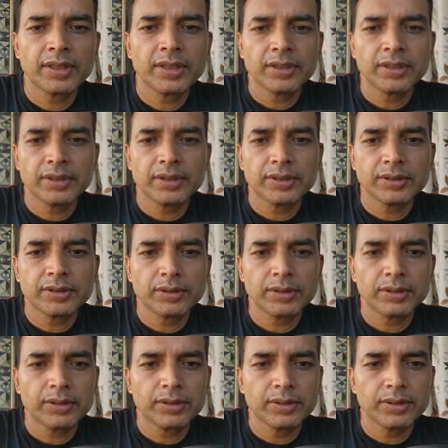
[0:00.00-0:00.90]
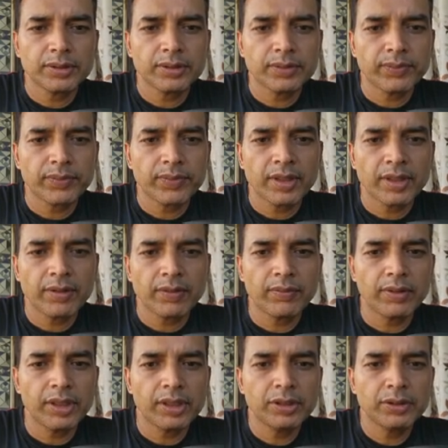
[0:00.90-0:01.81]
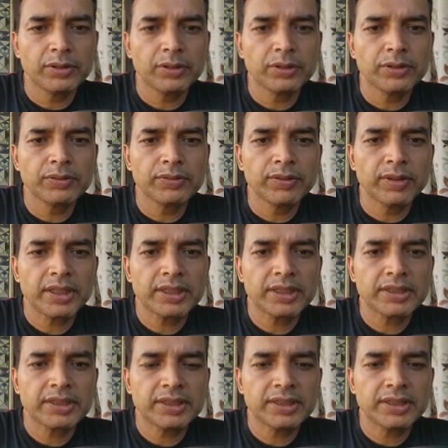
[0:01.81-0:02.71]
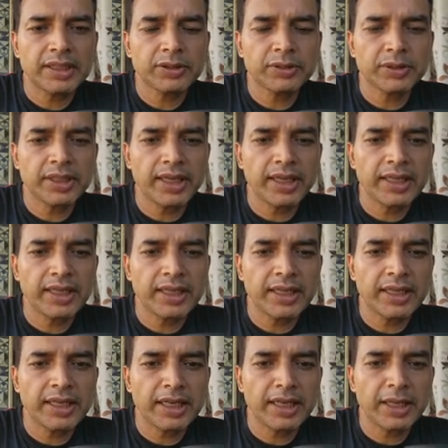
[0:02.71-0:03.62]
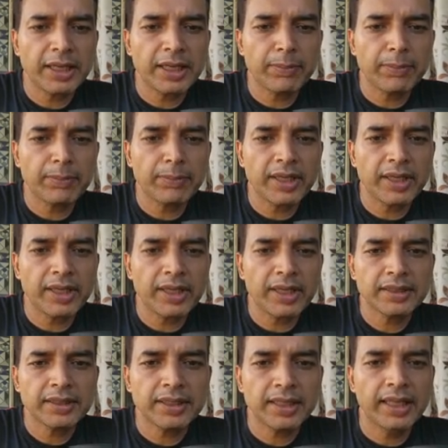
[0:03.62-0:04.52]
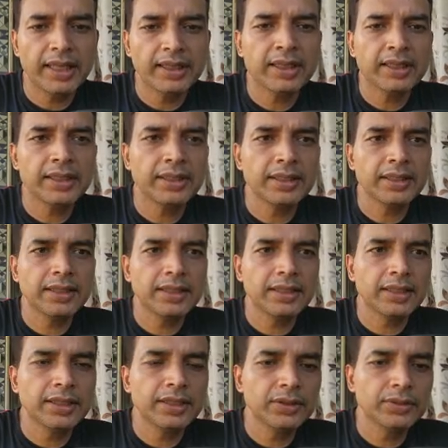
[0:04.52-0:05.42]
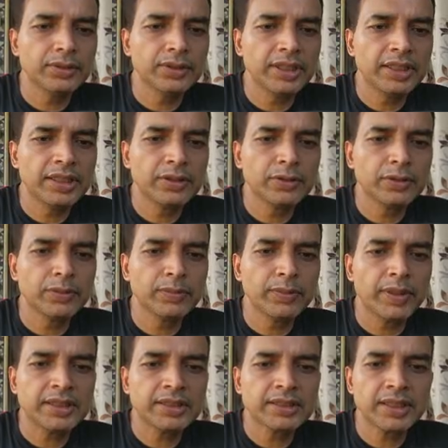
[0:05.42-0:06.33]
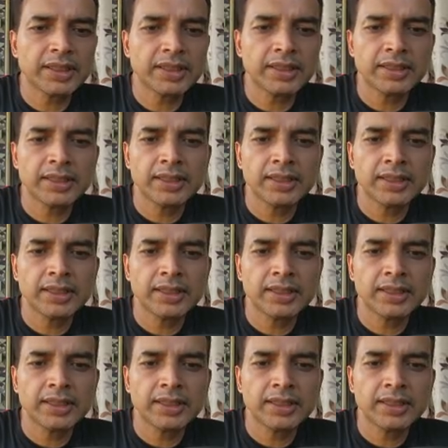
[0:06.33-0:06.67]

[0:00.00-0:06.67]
So what you do first is that you create a template, and then you need to mention